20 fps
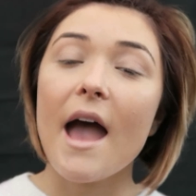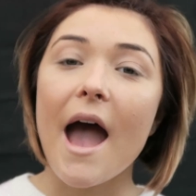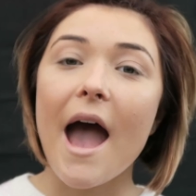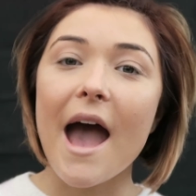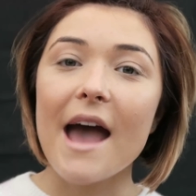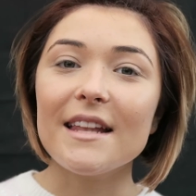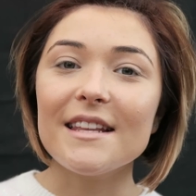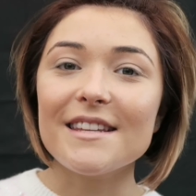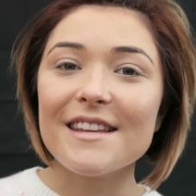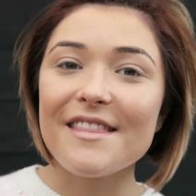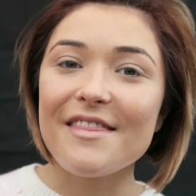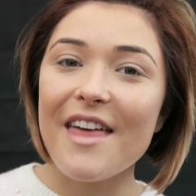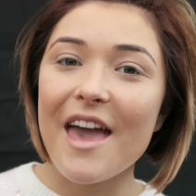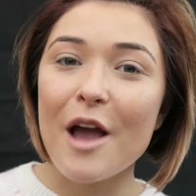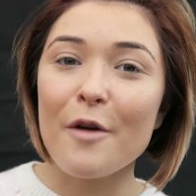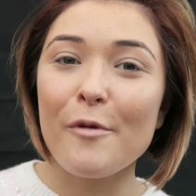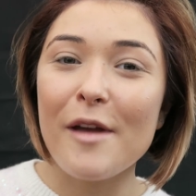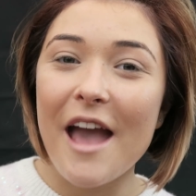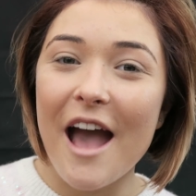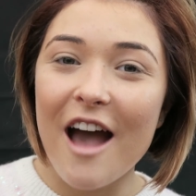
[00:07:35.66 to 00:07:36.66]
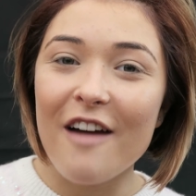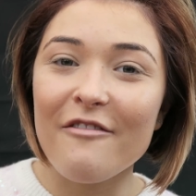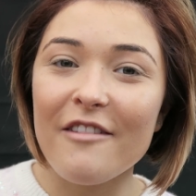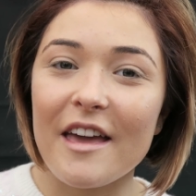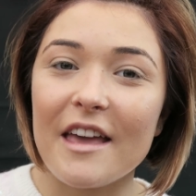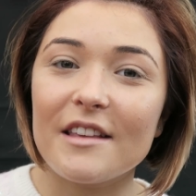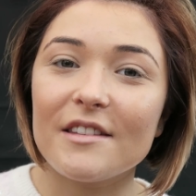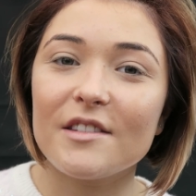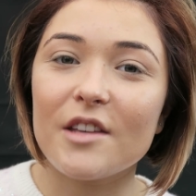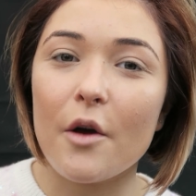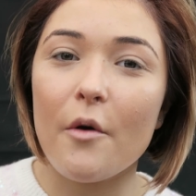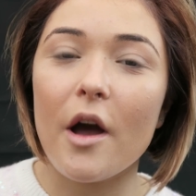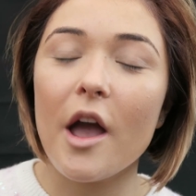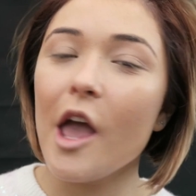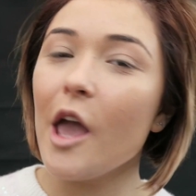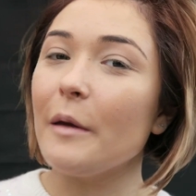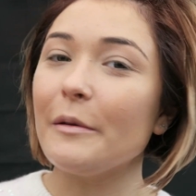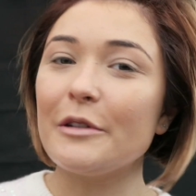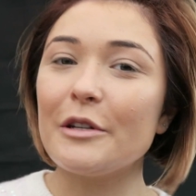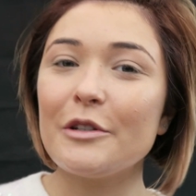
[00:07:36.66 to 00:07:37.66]
And there we have it. So I
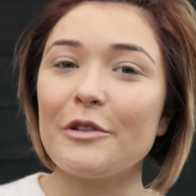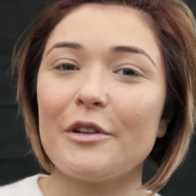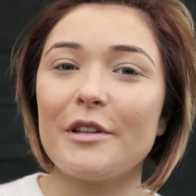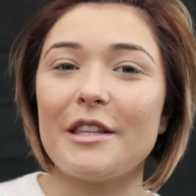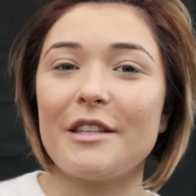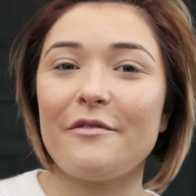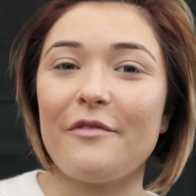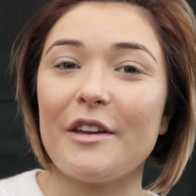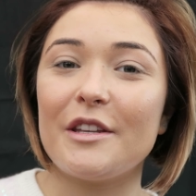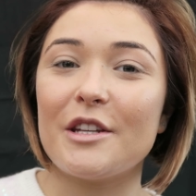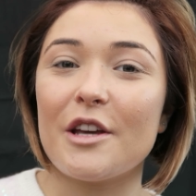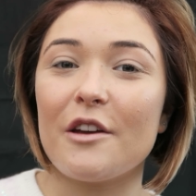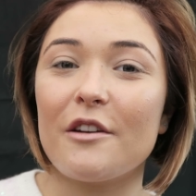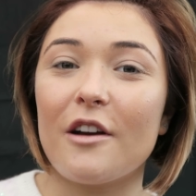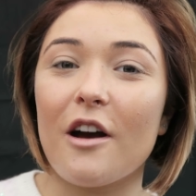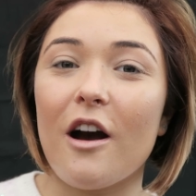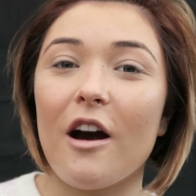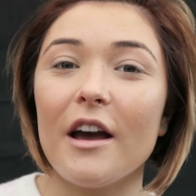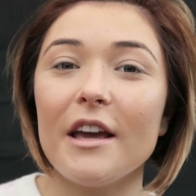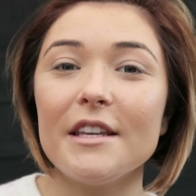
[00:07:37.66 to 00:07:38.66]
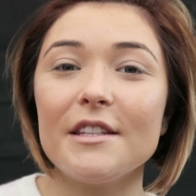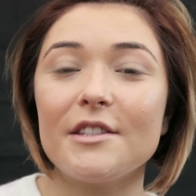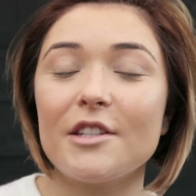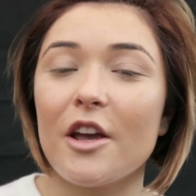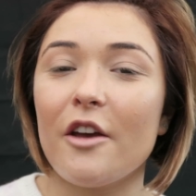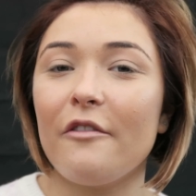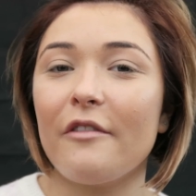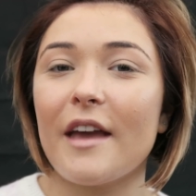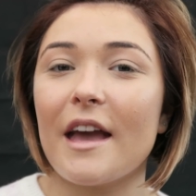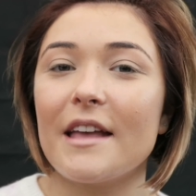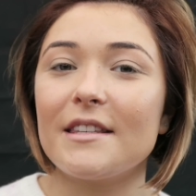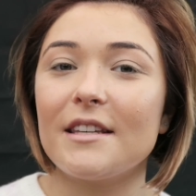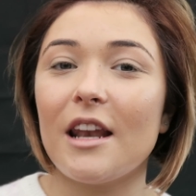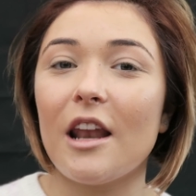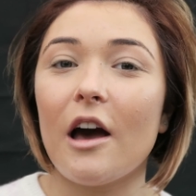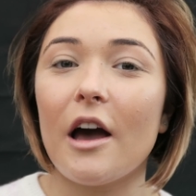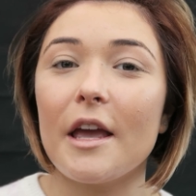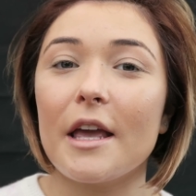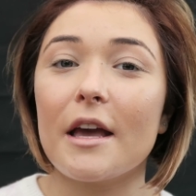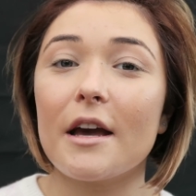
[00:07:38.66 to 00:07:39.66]
hope you enjoyed this video, guys. Don't forget to
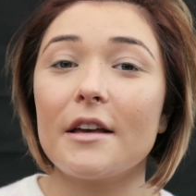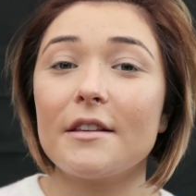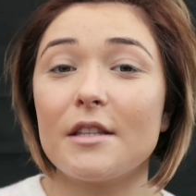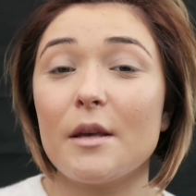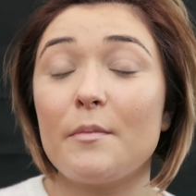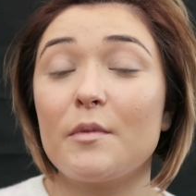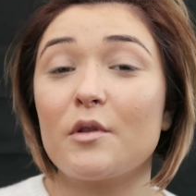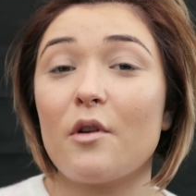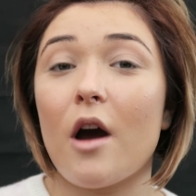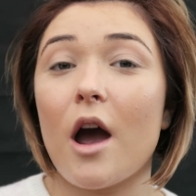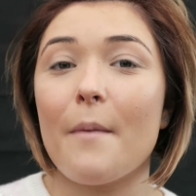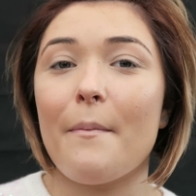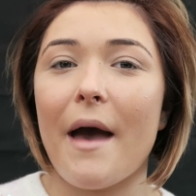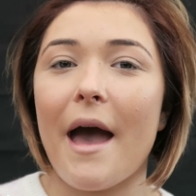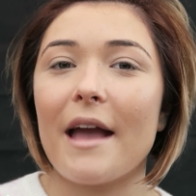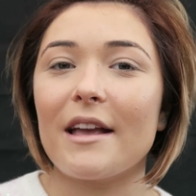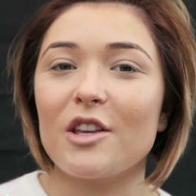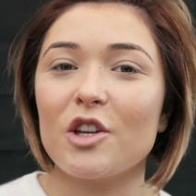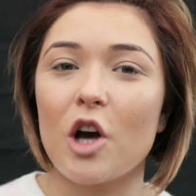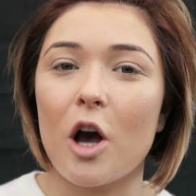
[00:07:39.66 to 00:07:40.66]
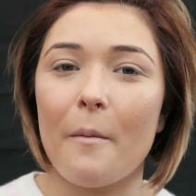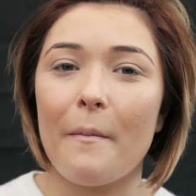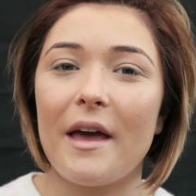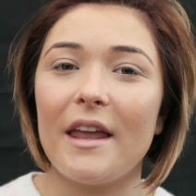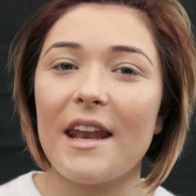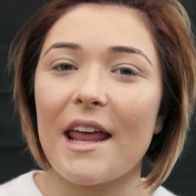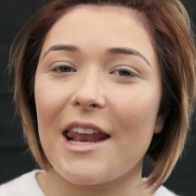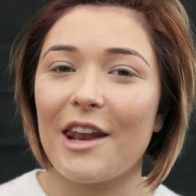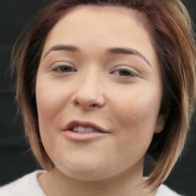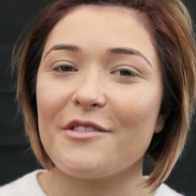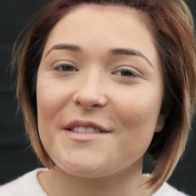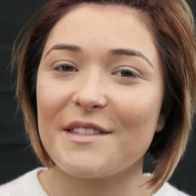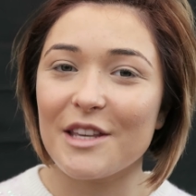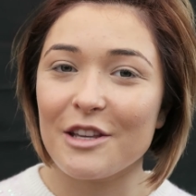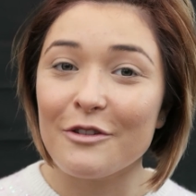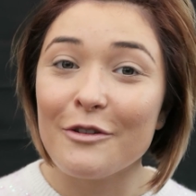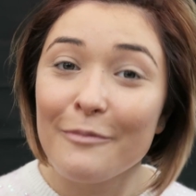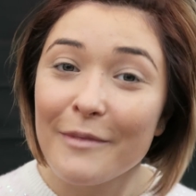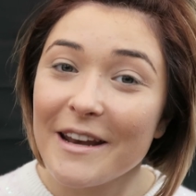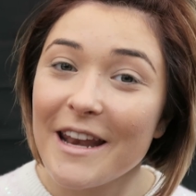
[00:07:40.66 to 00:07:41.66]
like, subscribe and comment, and I'll see
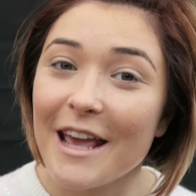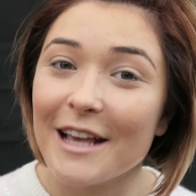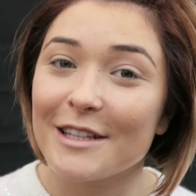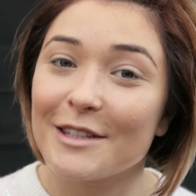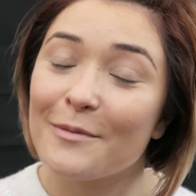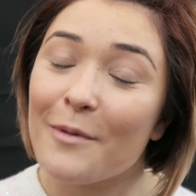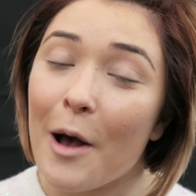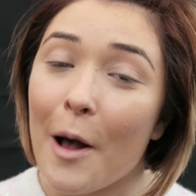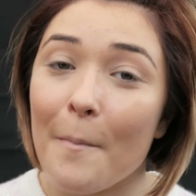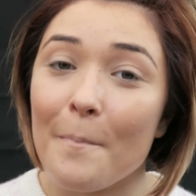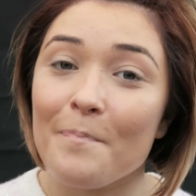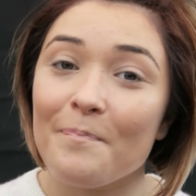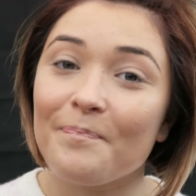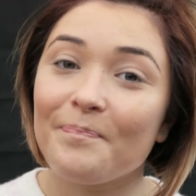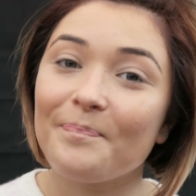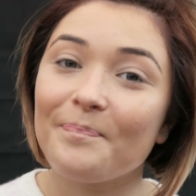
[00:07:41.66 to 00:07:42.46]
you on my next one.